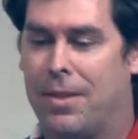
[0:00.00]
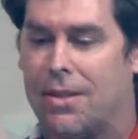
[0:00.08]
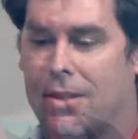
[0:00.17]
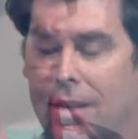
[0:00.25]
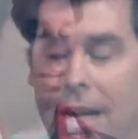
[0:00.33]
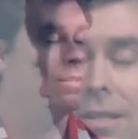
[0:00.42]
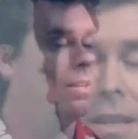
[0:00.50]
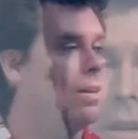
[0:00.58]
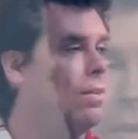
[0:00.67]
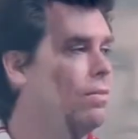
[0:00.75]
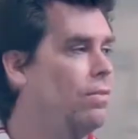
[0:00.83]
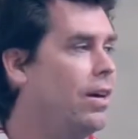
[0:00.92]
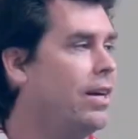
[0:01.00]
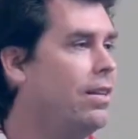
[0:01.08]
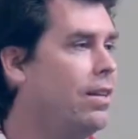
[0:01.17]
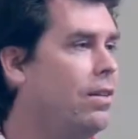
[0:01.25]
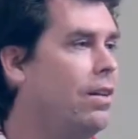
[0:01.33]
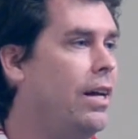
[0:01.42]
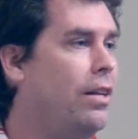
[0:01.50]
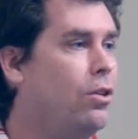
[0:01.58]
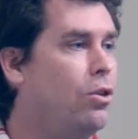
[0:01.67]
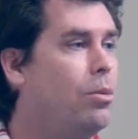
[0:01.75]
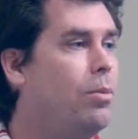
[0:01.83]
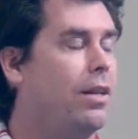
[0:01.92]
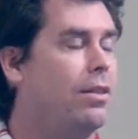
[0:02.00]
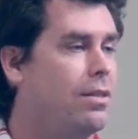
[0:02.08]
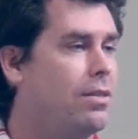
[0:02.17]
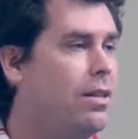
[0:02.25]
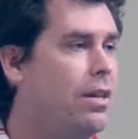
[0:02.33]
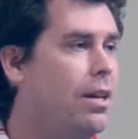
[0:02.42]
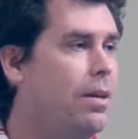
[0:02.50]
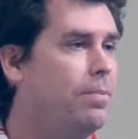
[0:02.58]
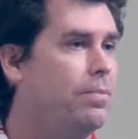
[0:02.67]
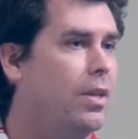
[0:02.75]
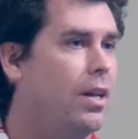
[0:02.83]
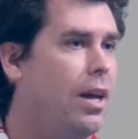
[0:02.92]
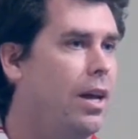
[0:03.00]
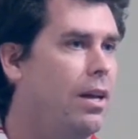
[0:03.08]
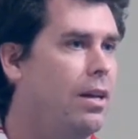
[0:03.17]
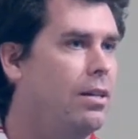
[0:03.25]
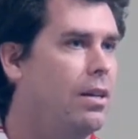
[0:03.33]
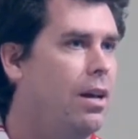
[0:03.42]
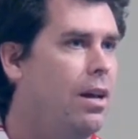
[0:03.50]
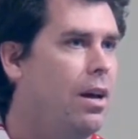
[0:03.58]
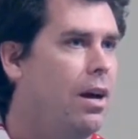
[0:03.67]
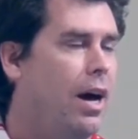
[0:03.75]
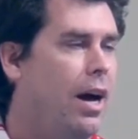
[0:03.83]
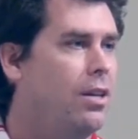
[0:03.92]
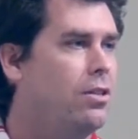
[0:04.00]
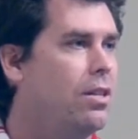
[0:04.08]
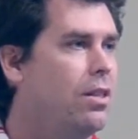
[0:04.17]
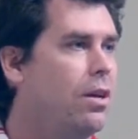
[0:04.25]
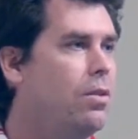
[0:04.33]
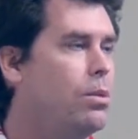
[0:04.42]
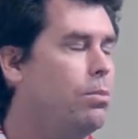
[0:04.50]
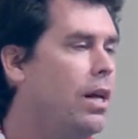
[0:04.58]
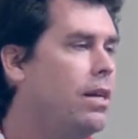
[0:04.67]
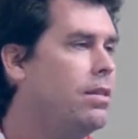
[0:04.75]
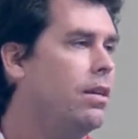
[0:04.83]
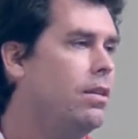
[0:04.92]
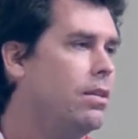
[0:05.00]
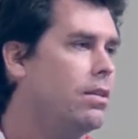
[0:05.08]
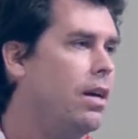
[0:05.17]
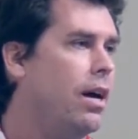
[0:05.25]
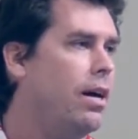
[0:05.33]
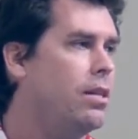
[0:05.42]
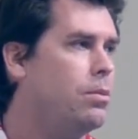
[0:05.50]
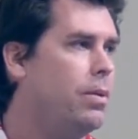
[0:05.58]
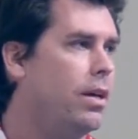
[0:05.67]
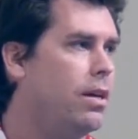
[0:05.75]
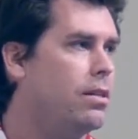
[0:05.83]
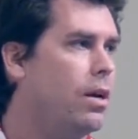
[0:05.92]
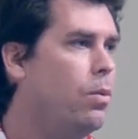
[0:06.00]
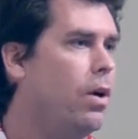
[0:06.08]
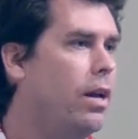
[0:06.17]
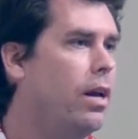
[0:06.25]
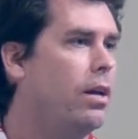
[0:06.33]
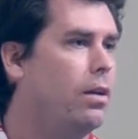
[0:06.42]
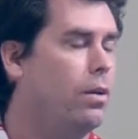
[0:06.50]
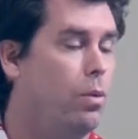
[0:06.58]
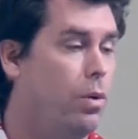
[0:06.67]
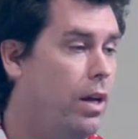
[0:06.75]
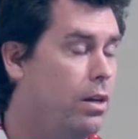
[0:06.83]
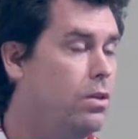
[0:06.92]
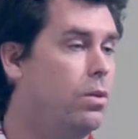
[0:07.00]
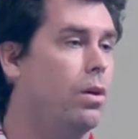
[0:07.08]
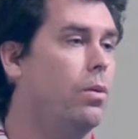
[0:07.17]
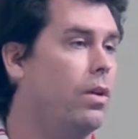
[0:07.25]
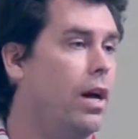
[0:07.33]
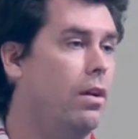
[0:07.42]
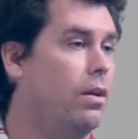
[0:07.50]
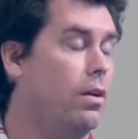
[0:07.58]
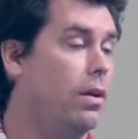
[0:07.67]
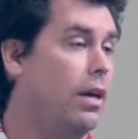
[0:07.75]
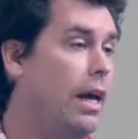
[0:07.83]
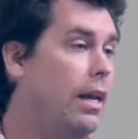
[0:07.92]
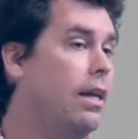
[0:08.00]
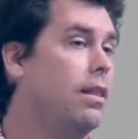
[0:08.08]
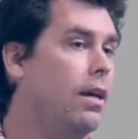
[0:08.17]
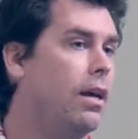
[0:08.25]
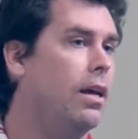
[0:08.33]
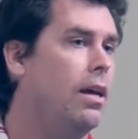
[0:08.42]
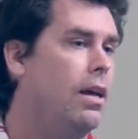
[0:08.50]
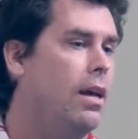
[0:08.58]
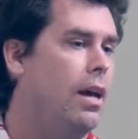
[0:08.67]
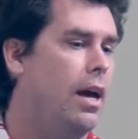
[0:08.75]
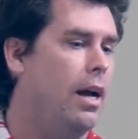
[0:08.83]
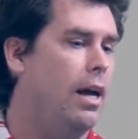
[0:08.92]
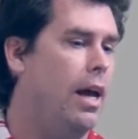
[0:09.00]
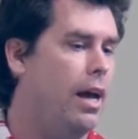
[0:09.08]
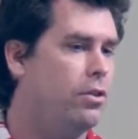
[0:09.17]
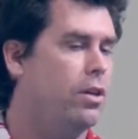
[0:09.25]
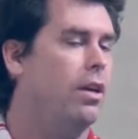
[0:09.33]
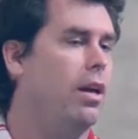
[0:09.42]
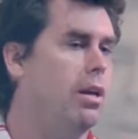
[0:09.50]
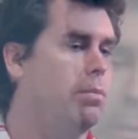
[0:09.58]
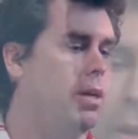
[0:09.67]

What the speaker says: so that's how very little I knew about this team. And I actually think it was a blessing in disguise because I went into it without knowing anything. And I educated